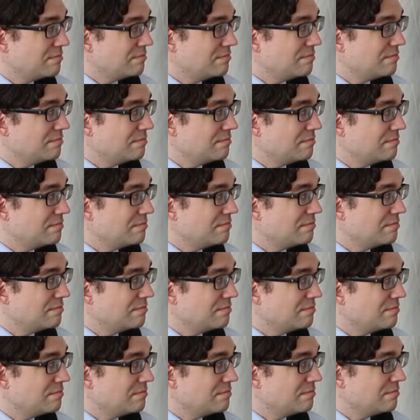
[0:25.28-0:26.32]

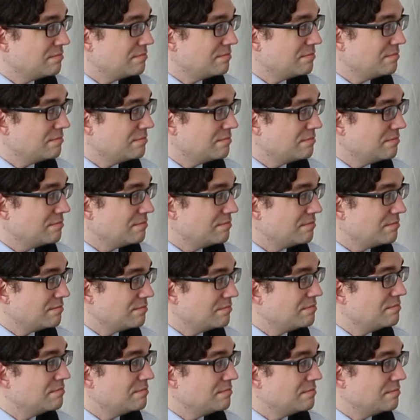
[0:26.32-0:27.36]

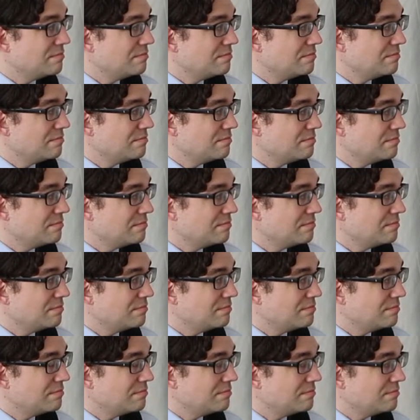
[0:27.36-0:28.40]

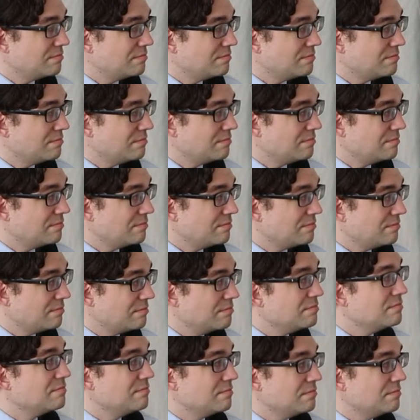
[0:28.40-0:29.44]

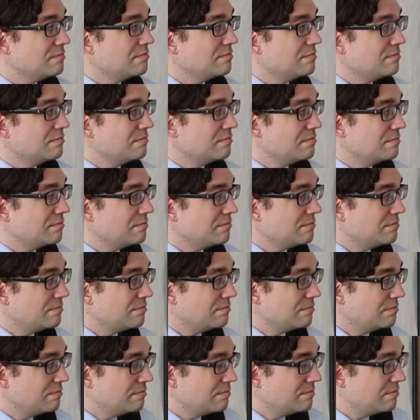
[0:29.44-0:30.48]

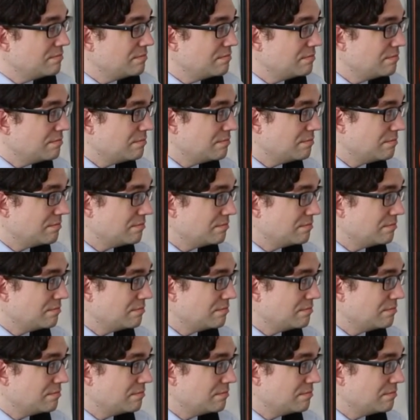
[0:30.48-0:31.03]
The person shown says nothing.